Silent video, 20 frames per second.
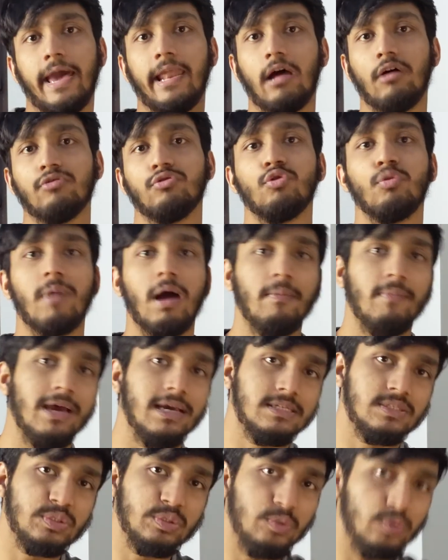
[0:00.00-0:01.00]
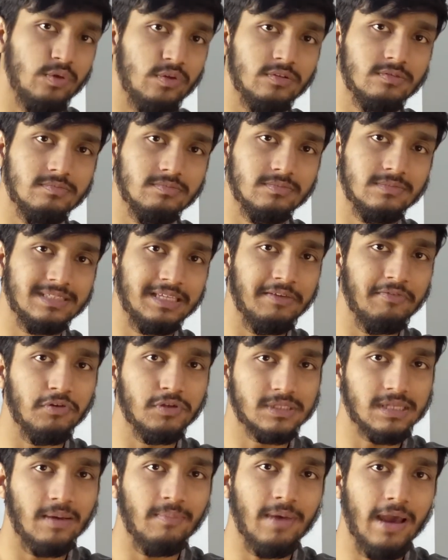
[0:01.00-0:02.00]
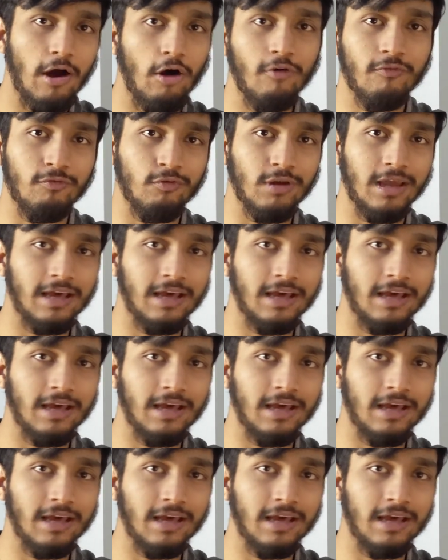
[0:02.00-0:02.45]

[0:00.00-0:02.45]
and I'll do my best to give you some helpful